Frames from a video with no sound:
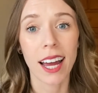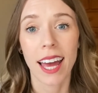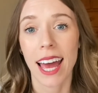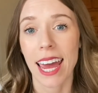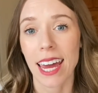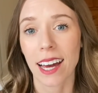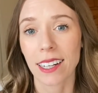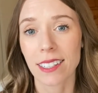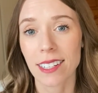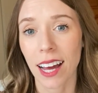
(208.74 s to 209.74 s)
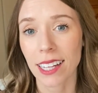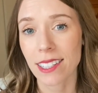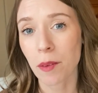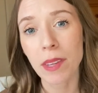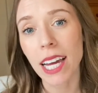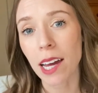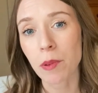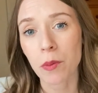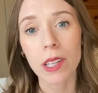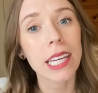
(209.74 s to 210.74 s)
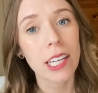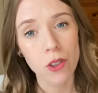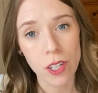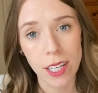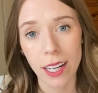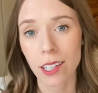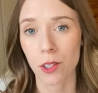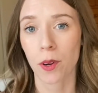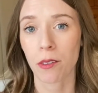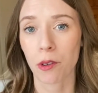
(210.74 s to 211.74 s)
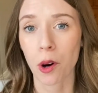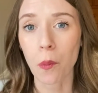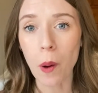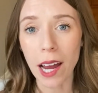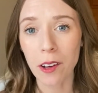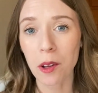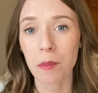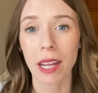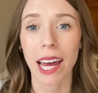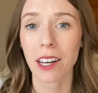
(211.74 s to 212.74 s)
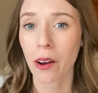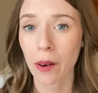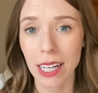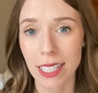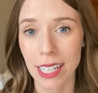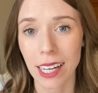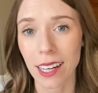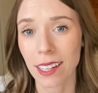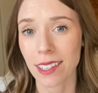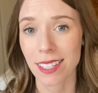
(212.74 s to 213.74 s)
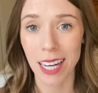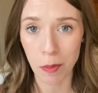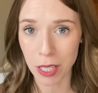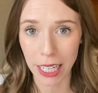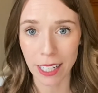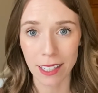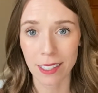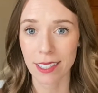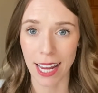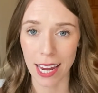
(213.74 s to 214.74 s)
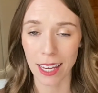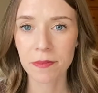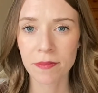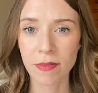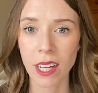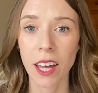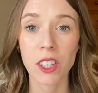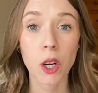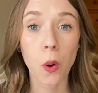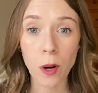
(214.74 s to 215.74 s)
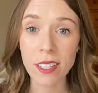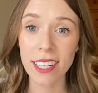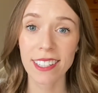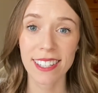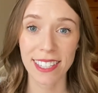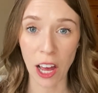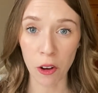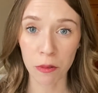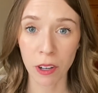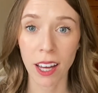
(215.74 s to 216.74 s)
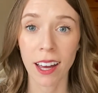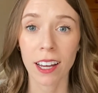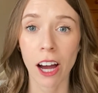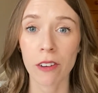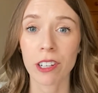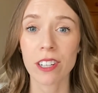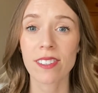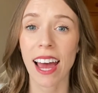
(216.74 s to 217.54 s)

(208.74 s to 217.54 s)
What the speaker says: and it's something I'd been really interested in doing for a while, but had no idea the steps I needed to take. The course itself covers